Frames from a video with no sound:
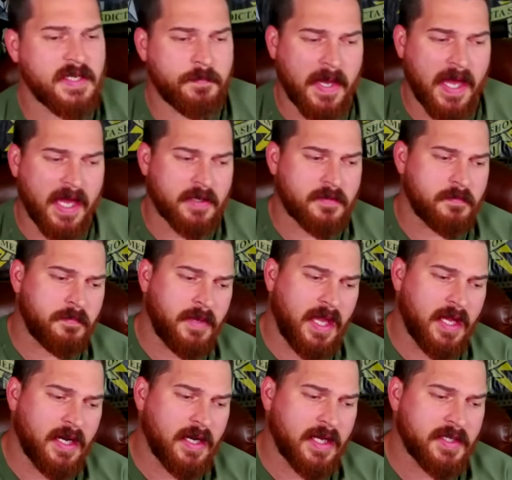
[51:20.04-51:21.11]
sit back,
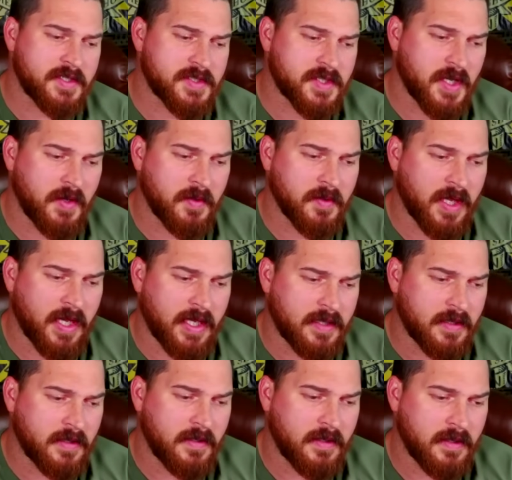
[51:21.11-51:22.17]
man, and I just go,
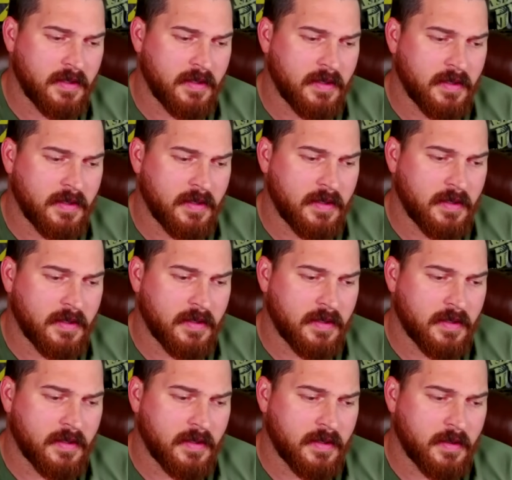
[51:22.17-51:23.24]
like,
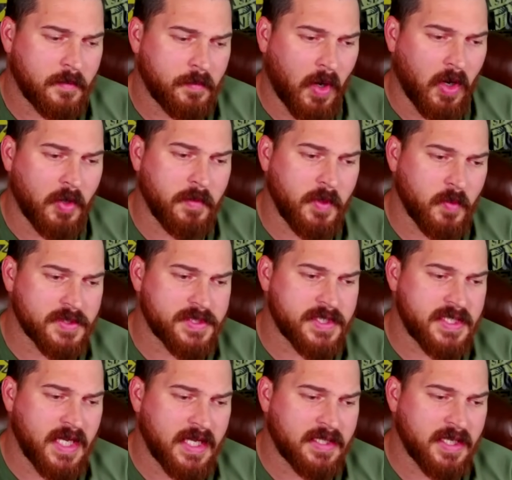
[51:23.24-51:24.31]
part of me wants
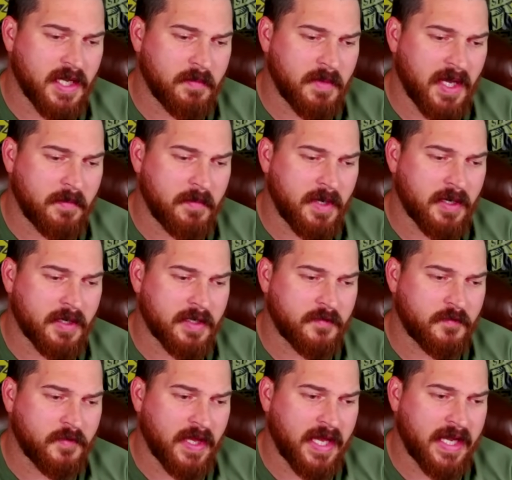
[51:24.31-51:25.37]
to take down my
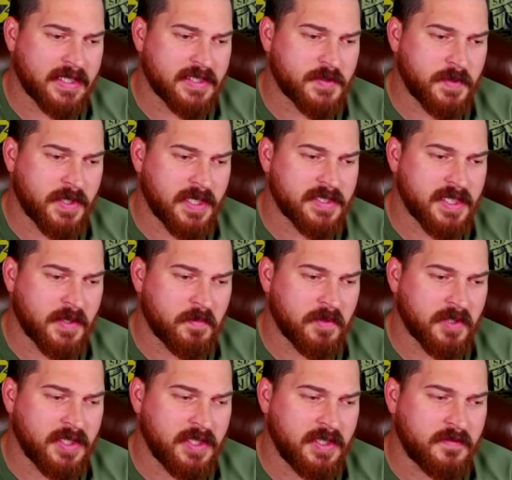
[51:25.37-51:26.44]
American flags because I
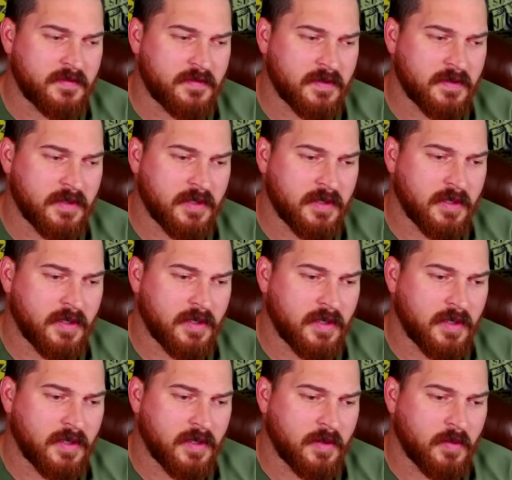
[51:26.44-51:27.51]
believe
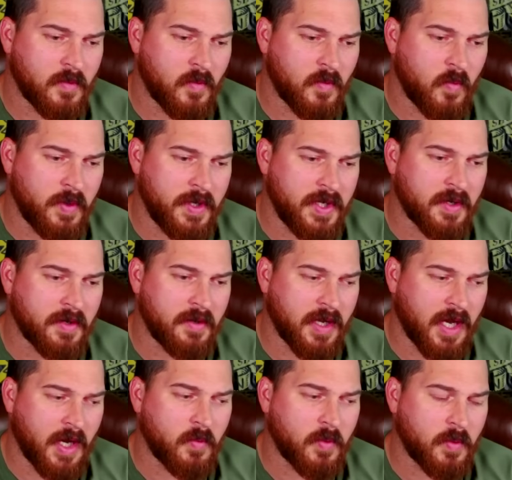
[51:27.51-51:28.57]
we are
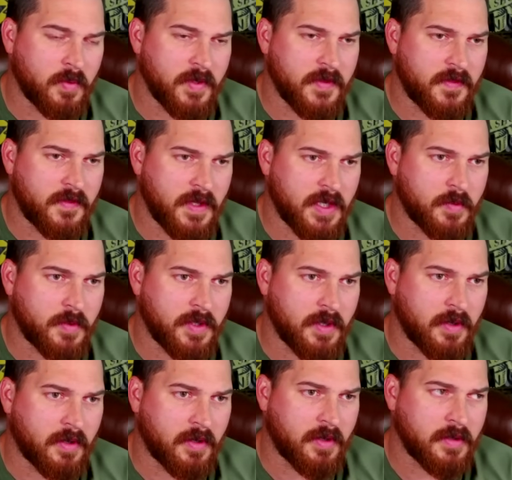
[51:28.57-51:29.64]
not what we think we
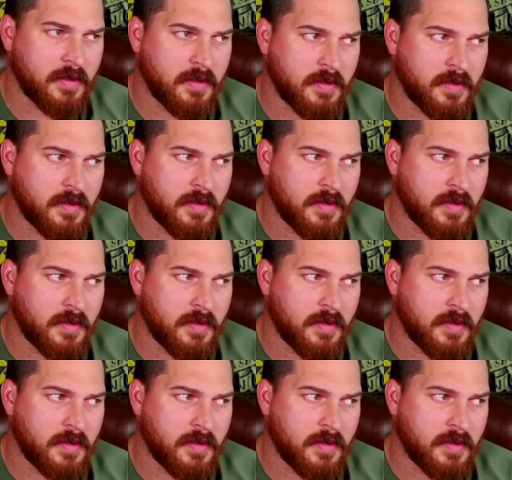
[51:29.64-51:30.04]
are.